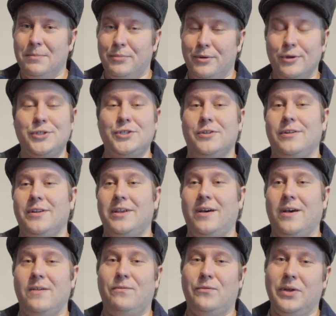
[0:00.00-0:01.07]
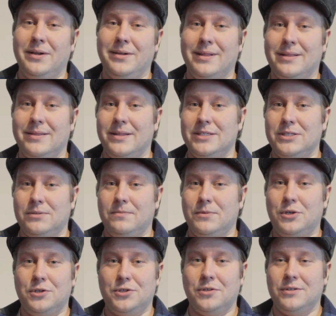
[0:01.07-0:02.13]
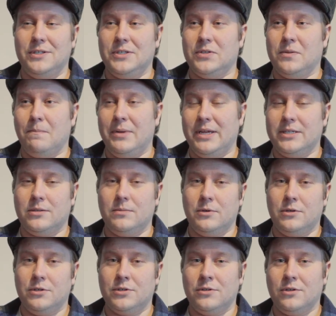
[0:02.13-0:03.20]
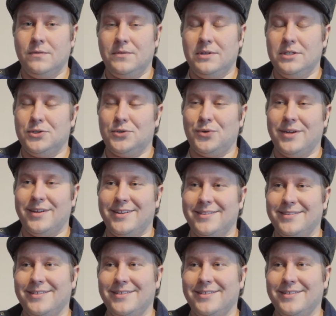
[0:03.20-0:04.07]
personally, I feel that this version is the best version of this track.